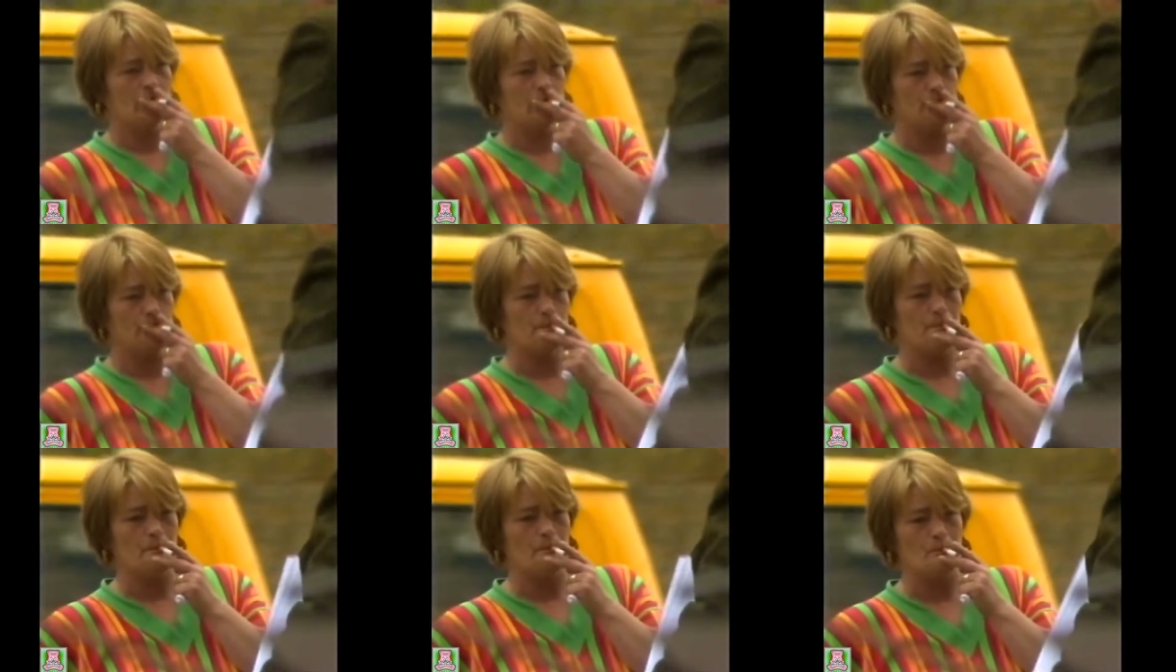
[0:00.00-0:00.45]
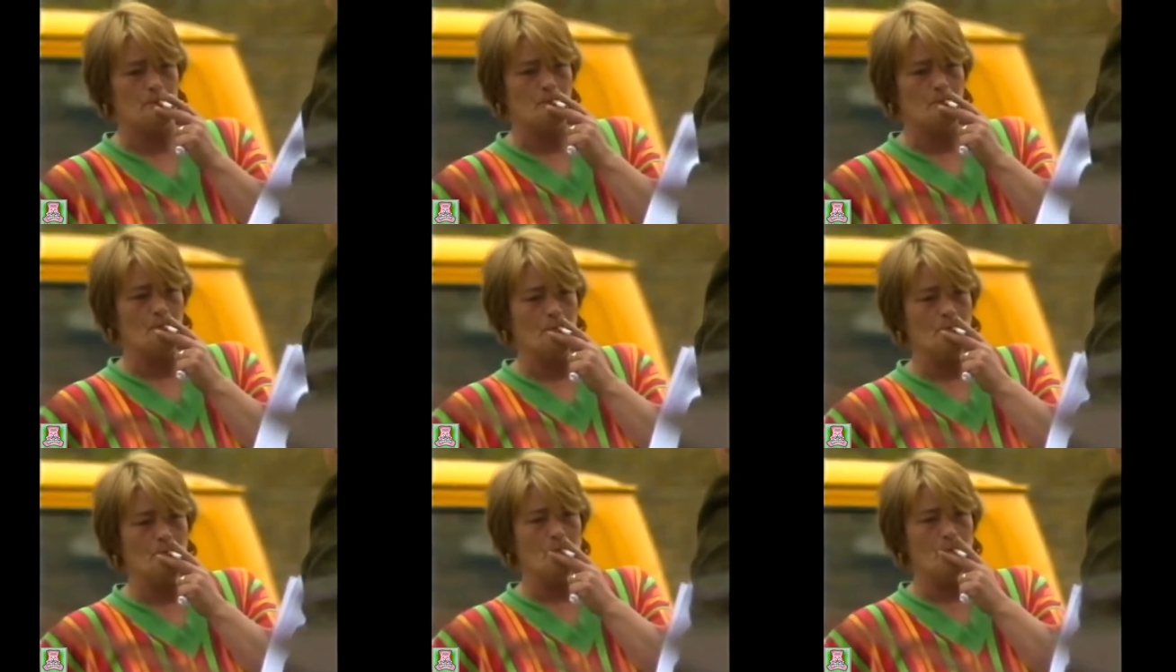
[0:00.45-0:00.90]
foregoing
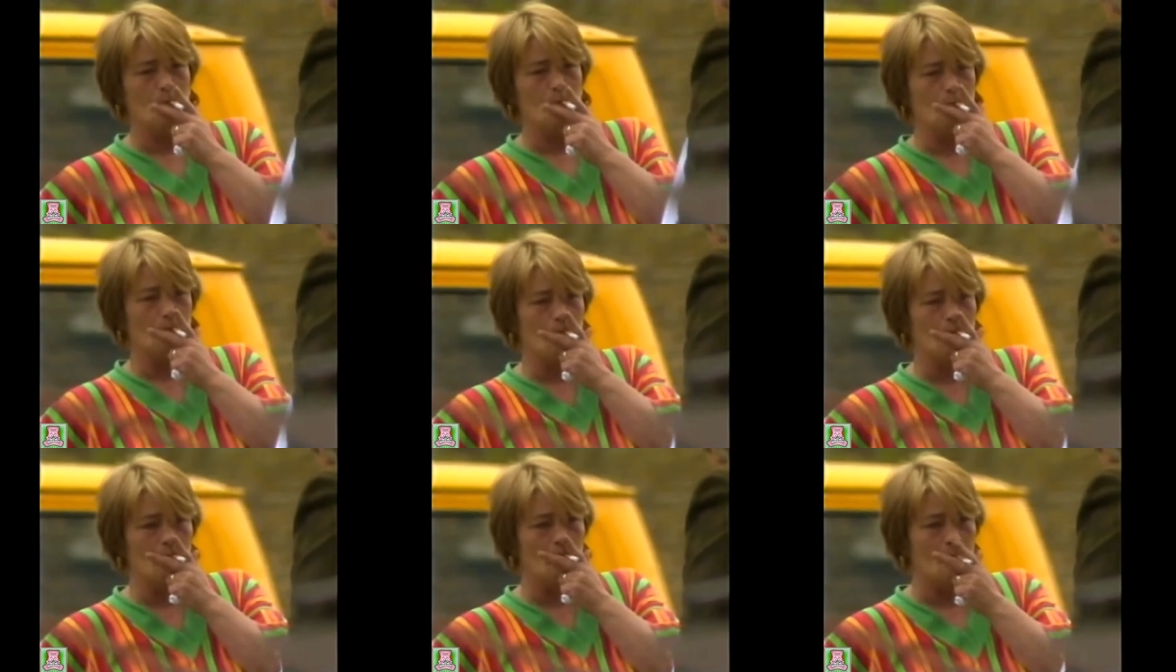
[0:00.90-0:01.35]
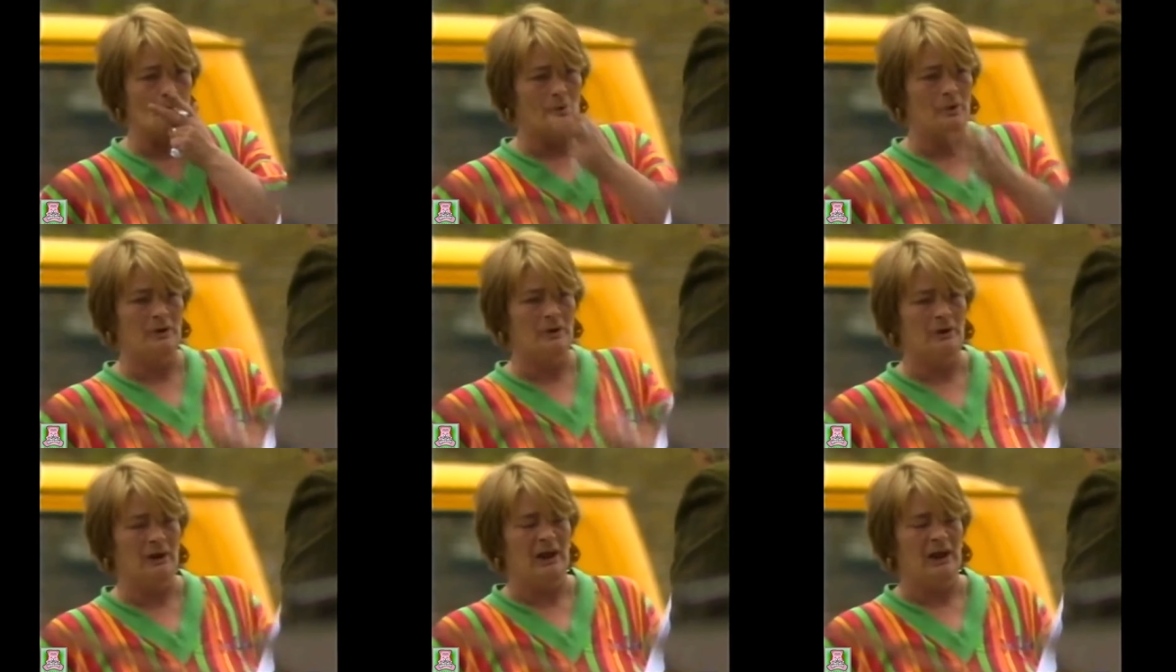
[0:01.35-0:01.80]
by this attitude?
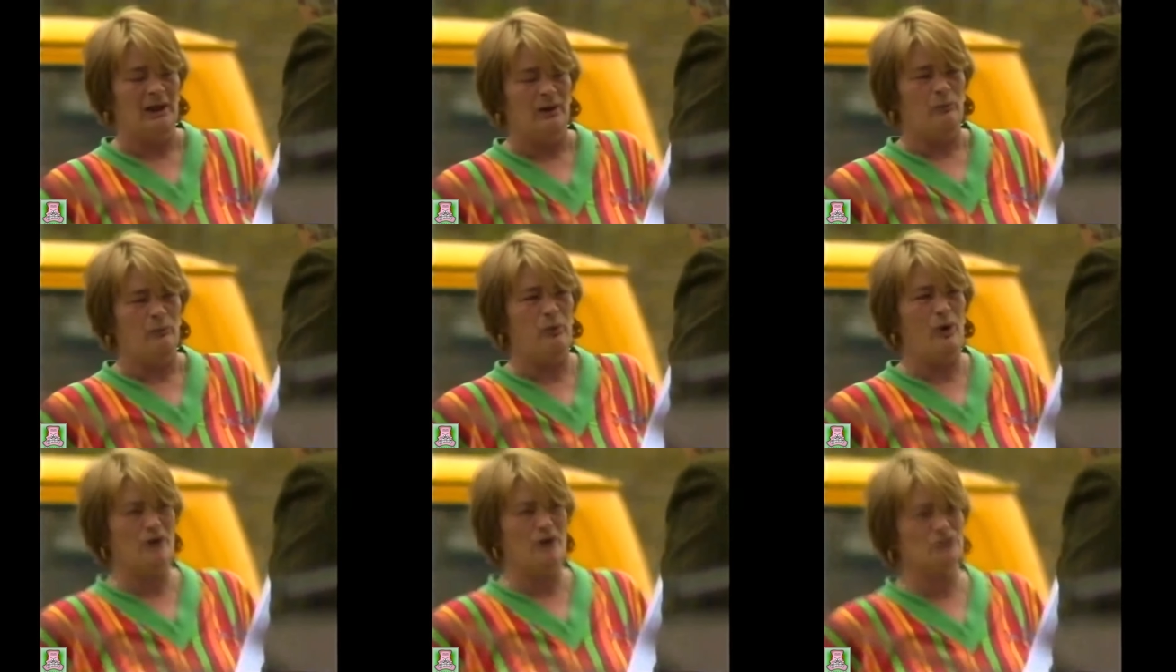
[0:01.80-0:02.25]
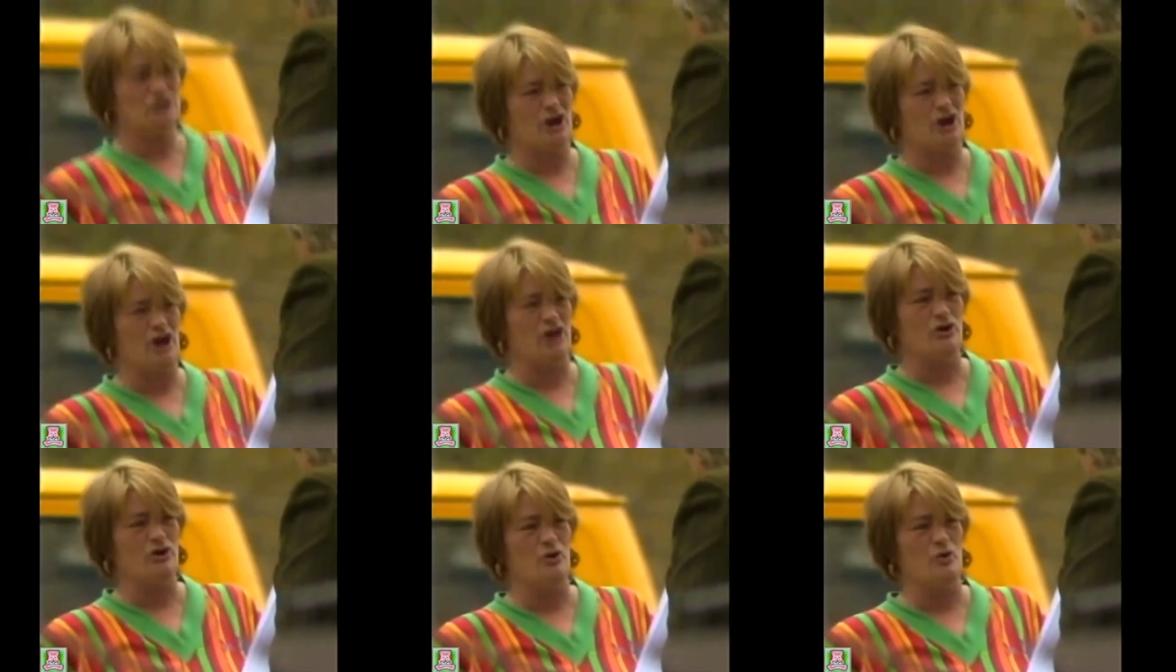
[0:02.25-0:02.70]
What
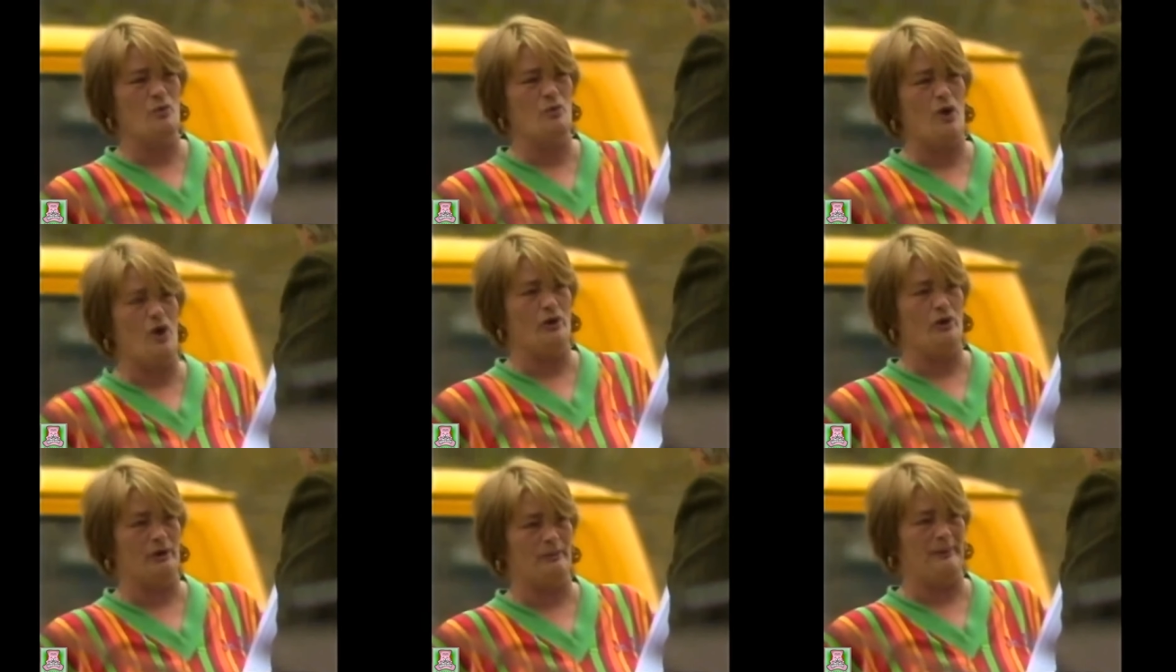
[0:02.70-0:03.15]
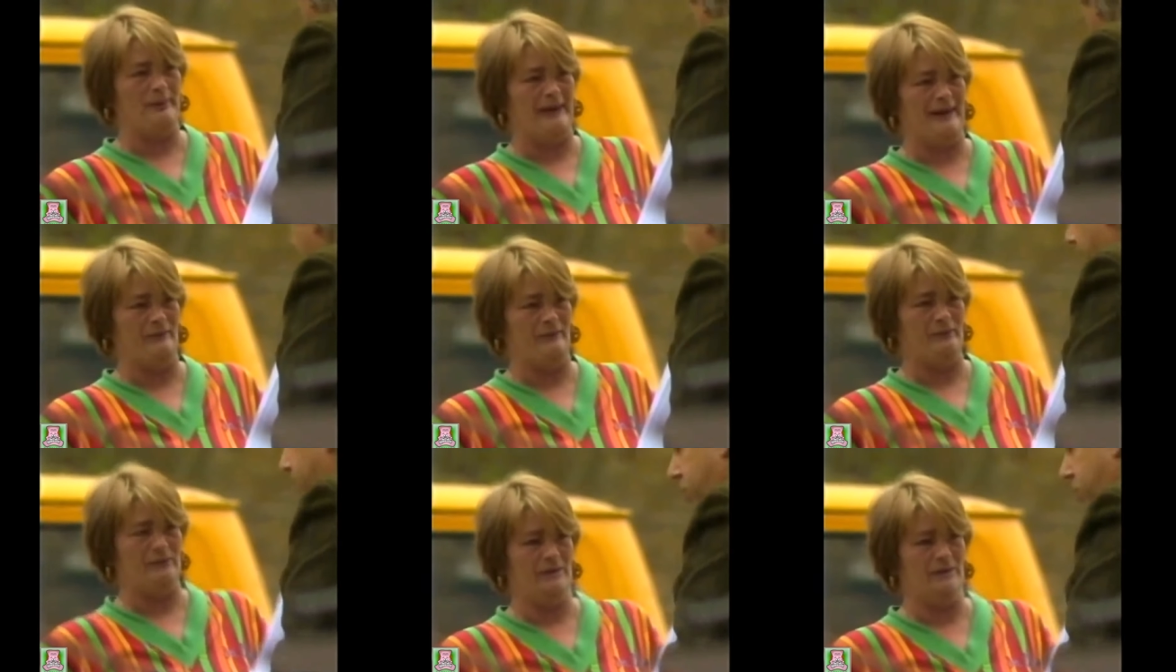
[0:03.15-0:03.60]
are you on
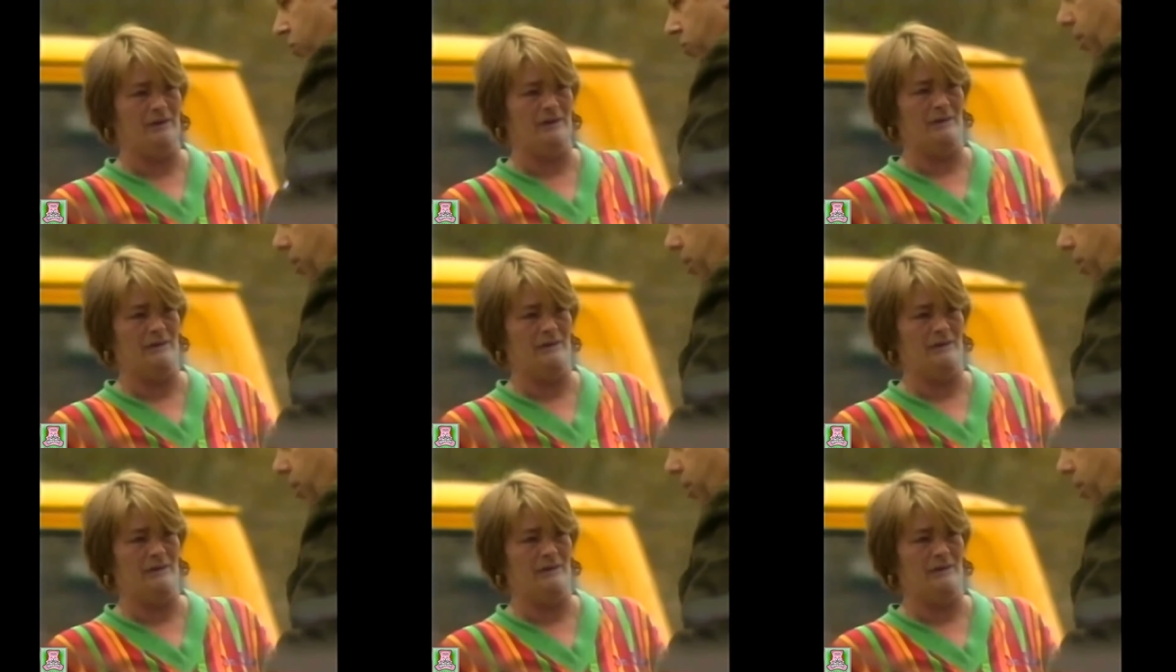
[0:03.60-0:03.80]
about?